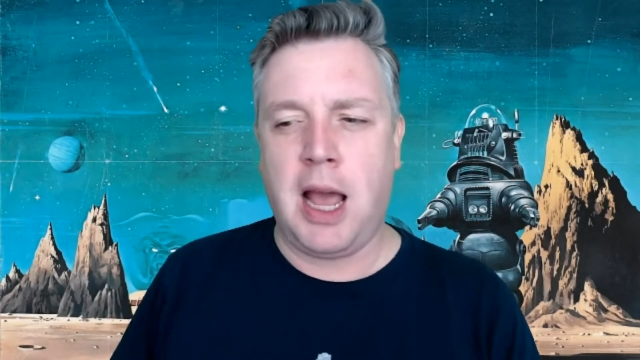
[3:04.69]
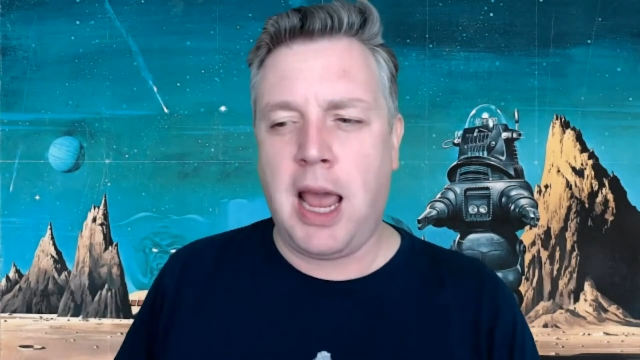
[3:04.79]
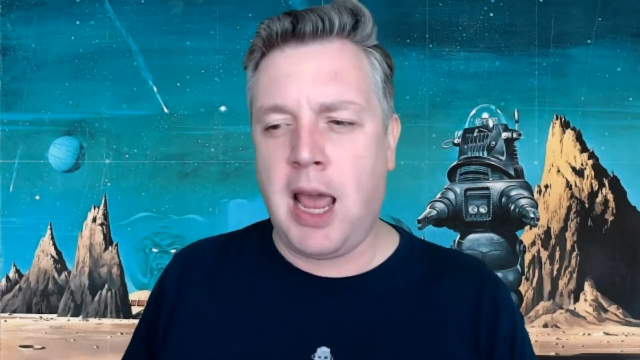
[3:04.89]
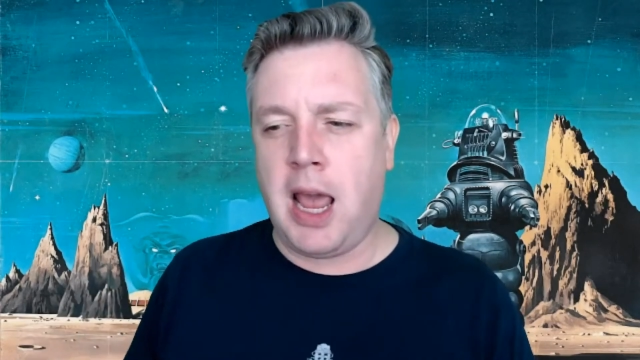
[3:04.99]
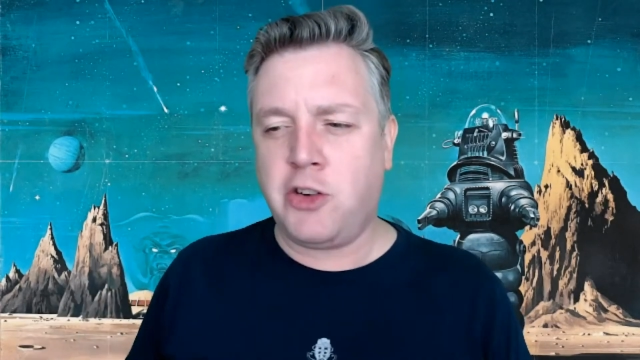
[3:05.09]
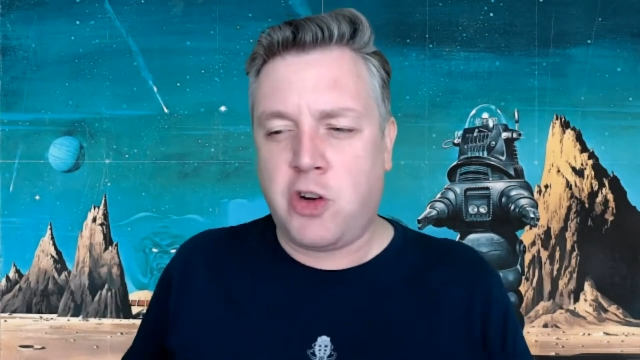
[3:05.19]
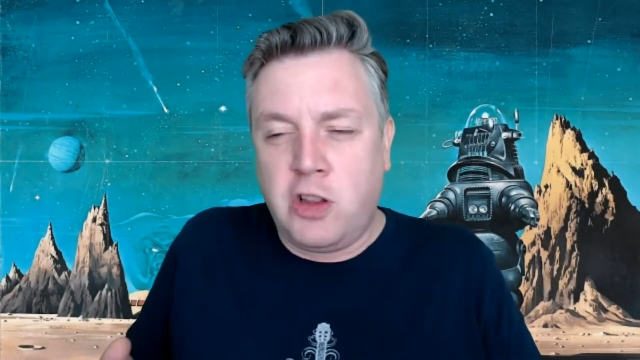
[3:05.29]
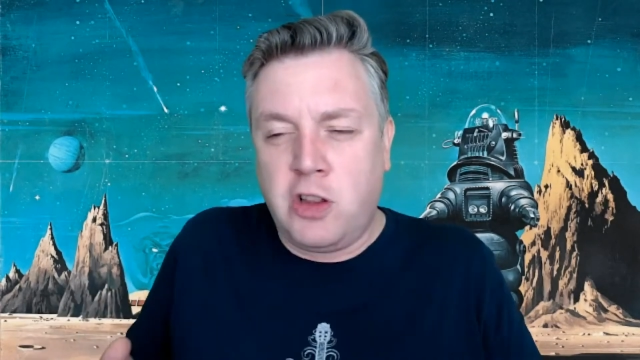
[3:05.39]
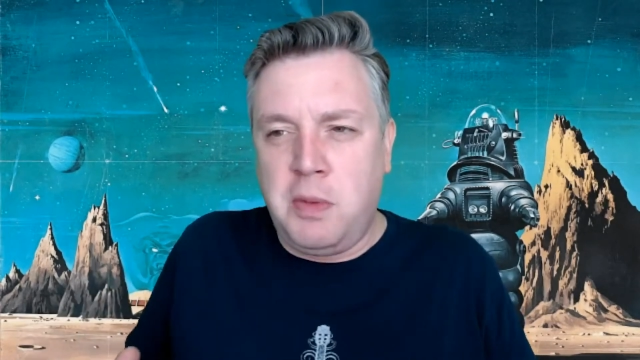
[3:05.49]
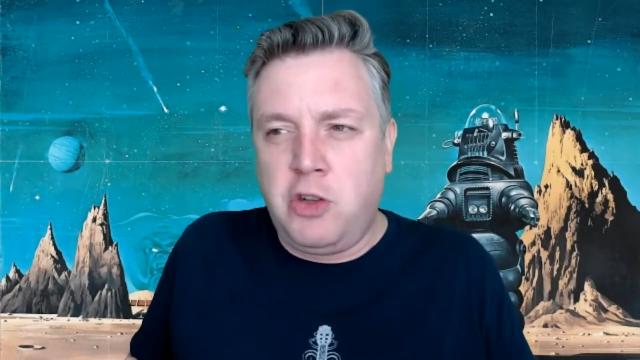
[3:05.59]
and turn
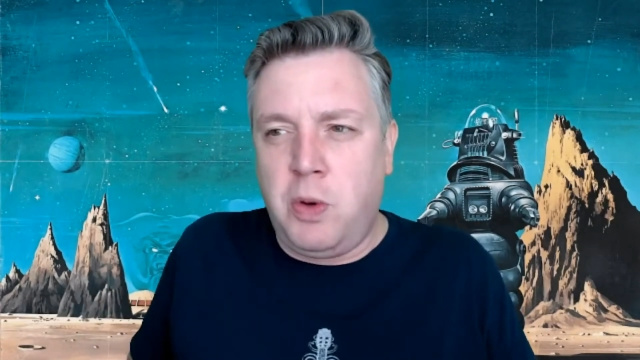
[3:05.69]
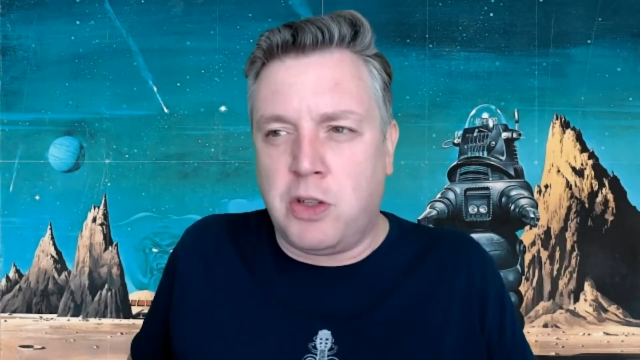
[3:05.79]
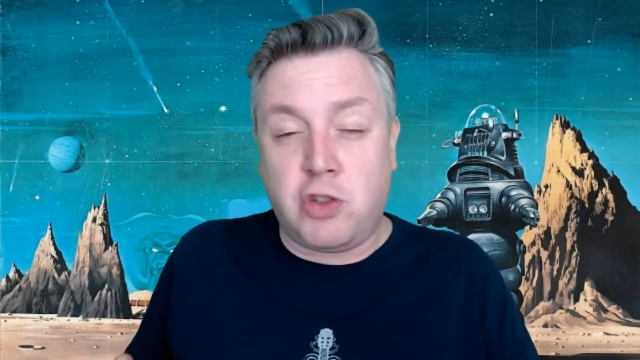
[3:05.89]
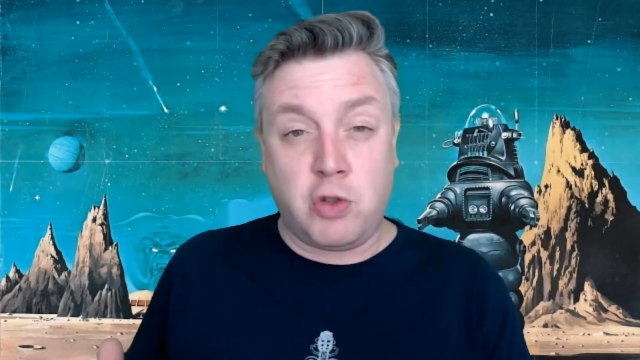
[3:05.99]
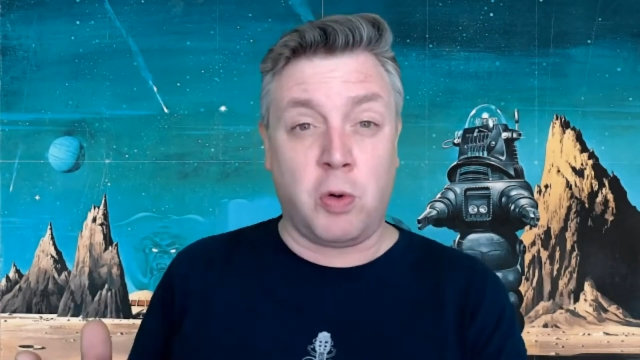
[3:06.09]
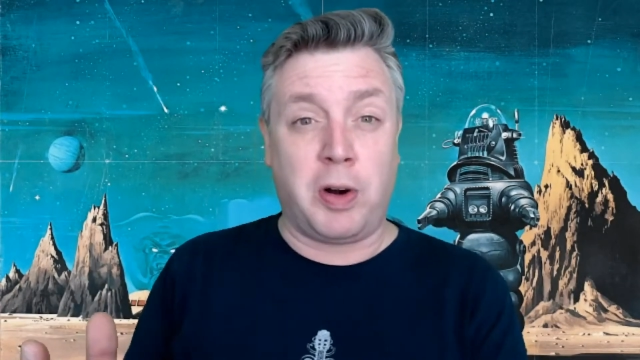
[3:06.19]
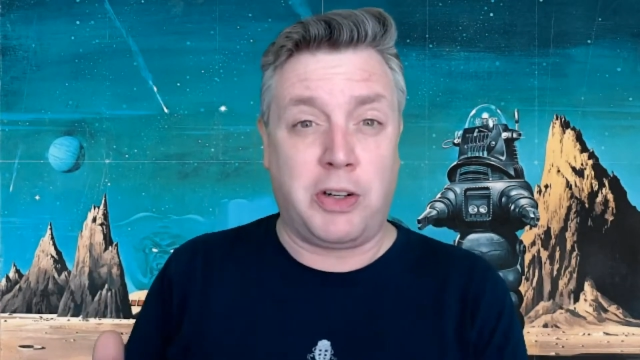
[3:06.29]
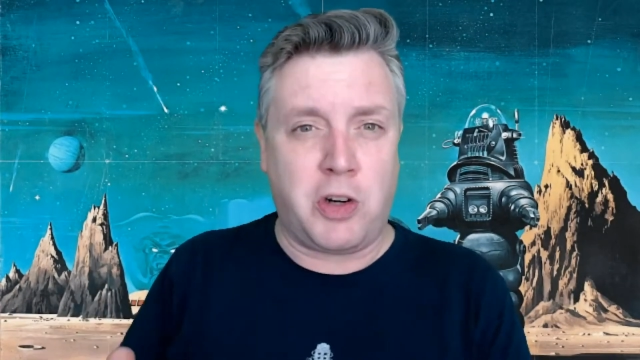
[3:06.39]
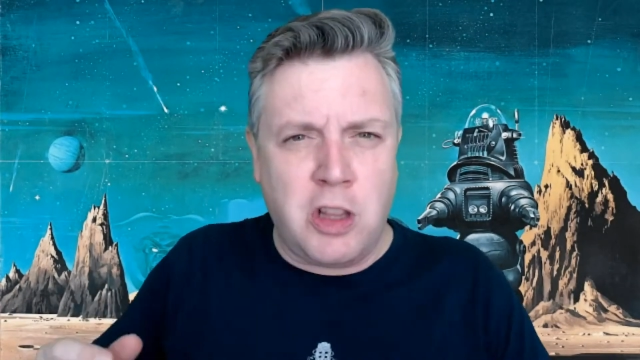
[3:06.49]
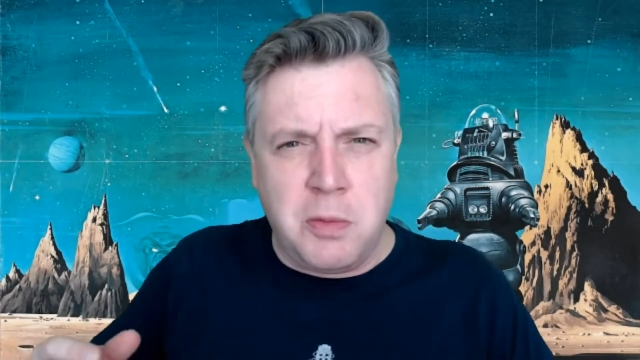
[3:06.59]
them into a story,
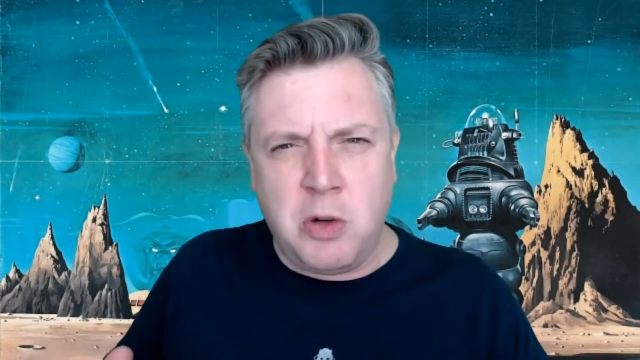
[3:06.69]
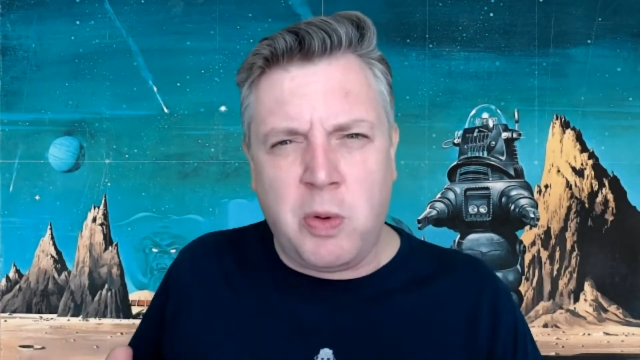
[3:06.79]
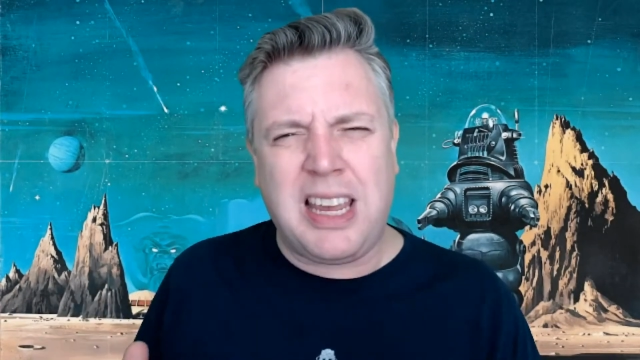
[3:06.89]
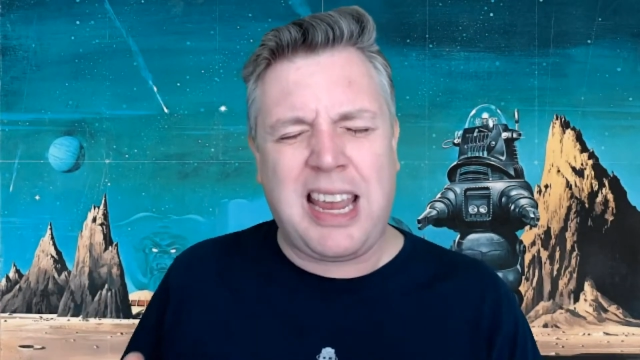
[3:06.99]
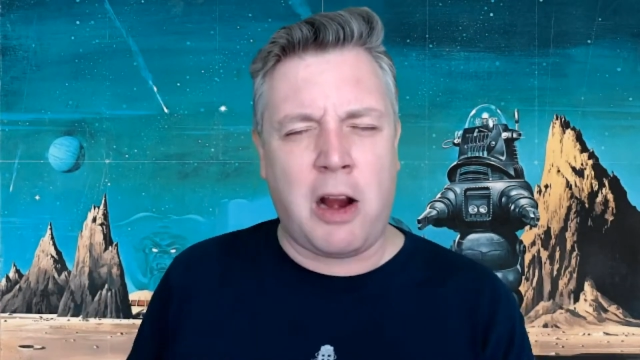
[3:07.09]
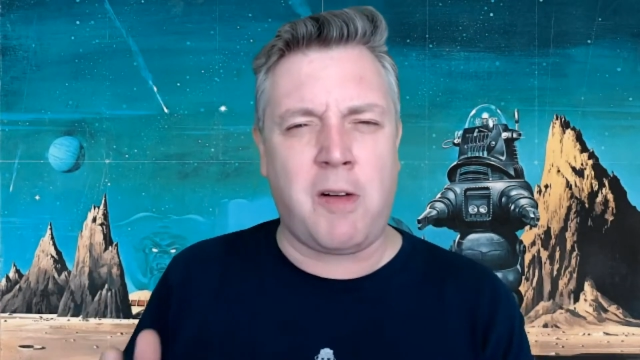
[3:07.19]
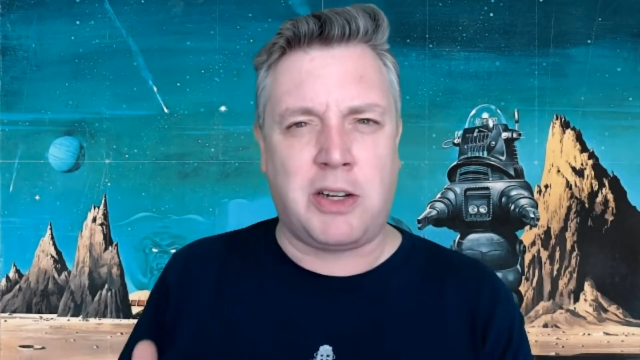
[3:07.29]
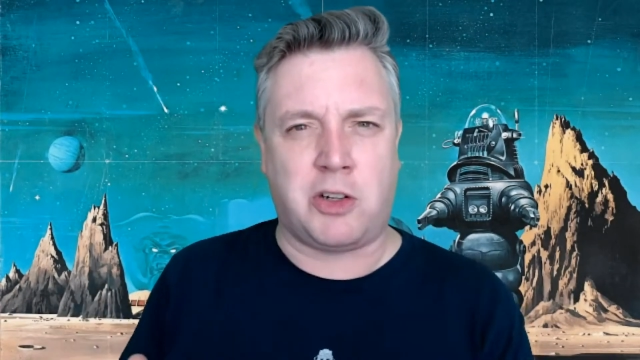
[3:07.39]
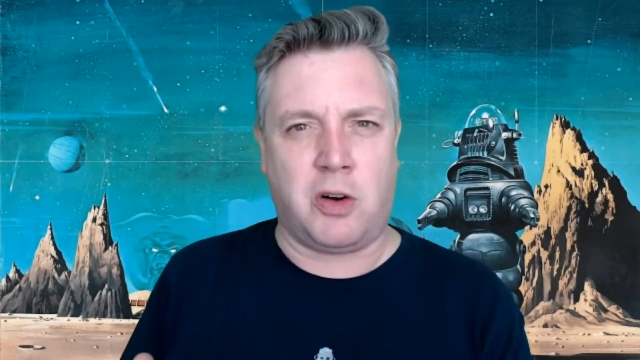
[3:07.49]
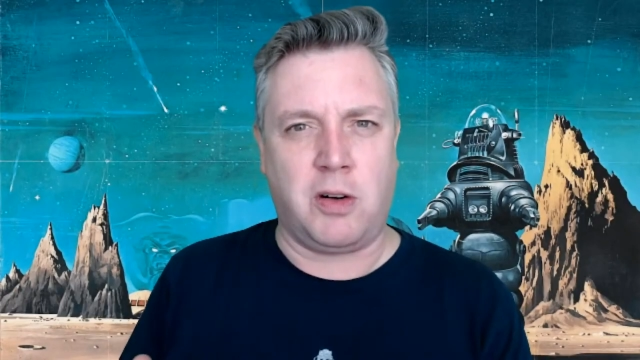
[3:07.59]
turn them into a
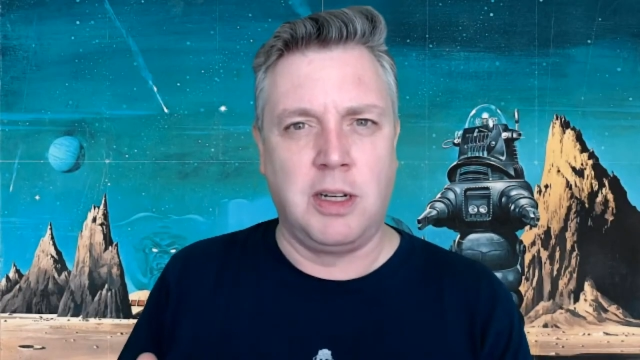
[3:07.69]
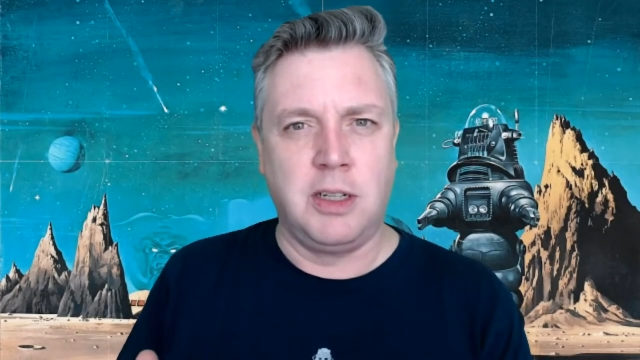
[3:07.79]
character.